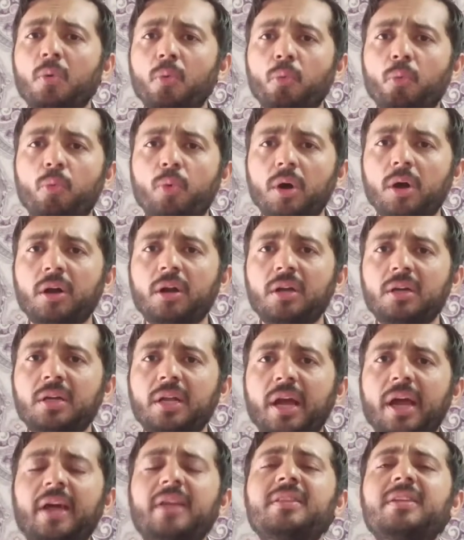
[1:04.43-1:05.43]
word,
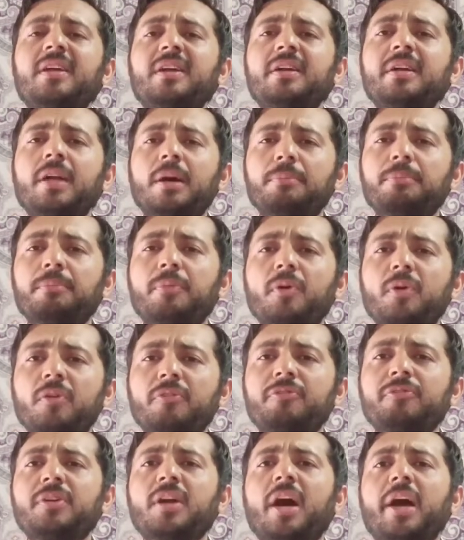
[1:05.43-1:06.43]
and there are a number
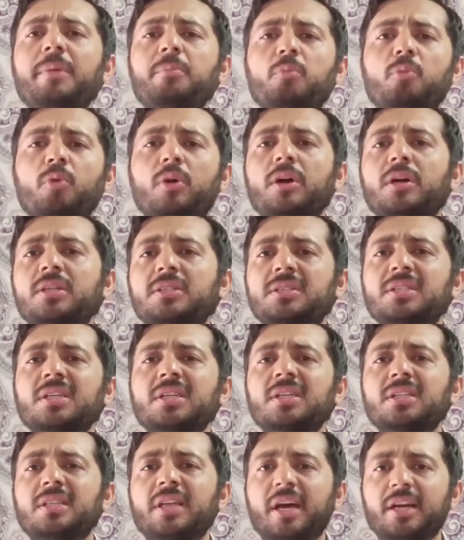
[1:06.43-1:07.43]
of time words
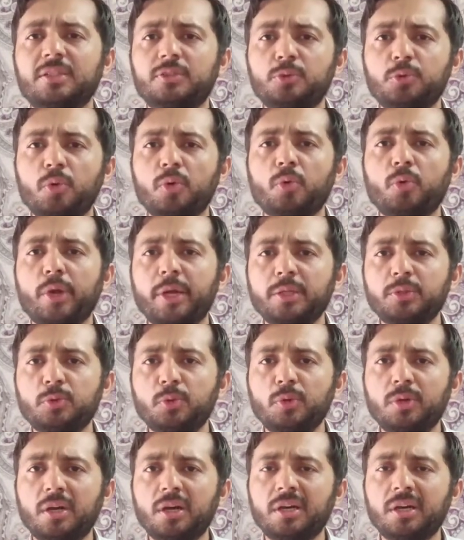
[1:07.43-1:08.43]
that you are going to
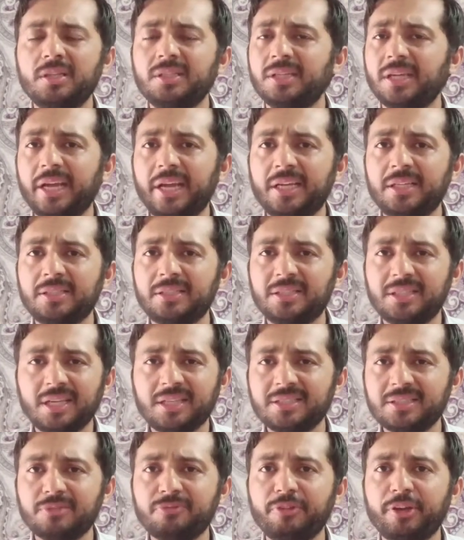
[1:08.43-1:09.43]
learn in
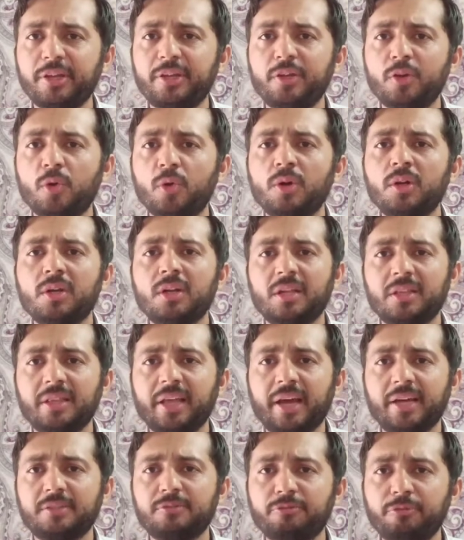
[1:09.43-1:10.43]
this video
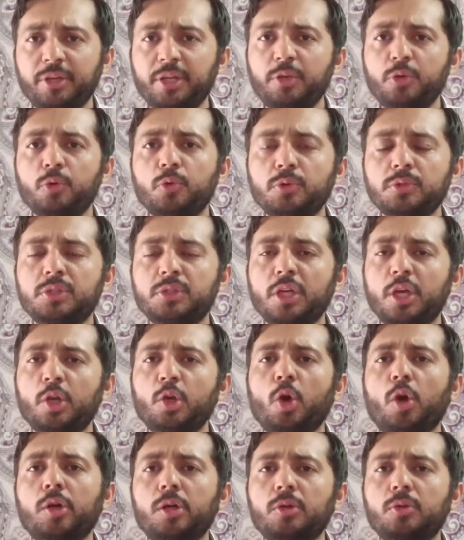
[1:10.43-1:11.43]
that we use in
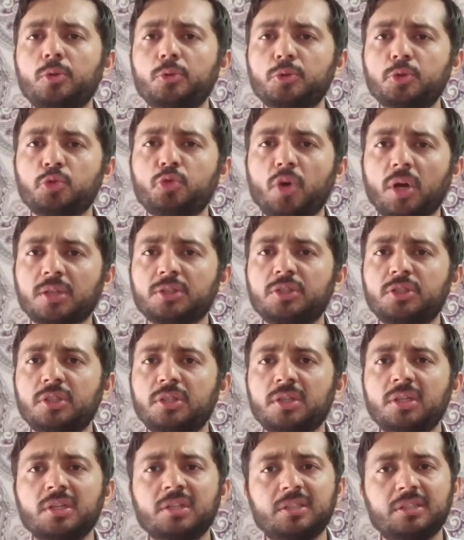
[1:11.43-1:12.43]
order to
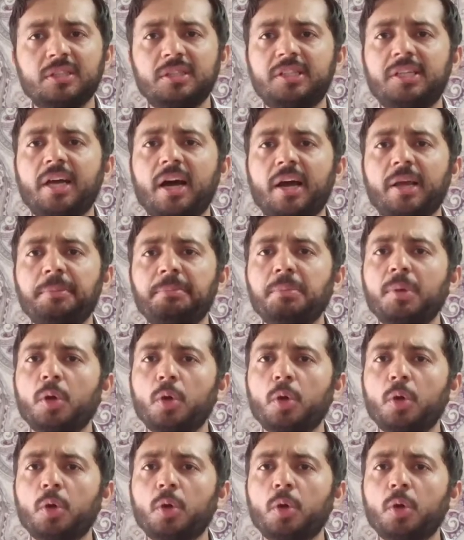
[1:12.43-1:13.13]
structure the time